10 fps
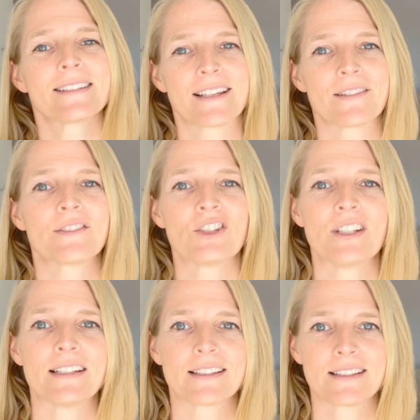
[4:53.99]
set of
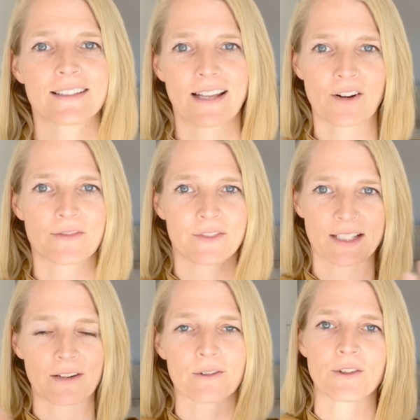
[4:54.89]
sheets instead of
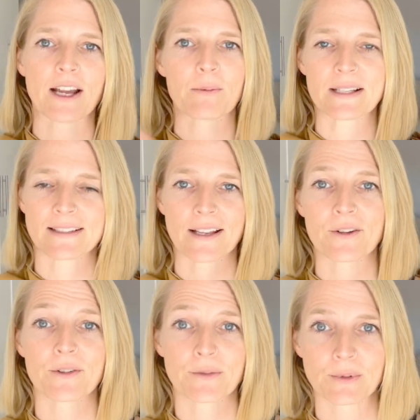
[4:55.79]
several that we
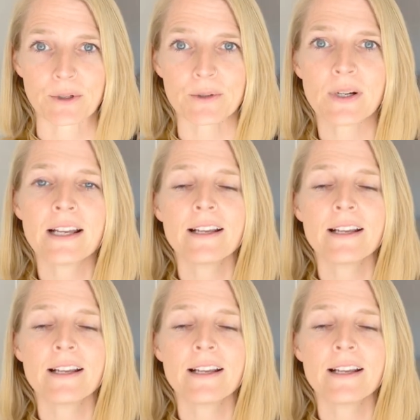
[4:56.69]
cycle through.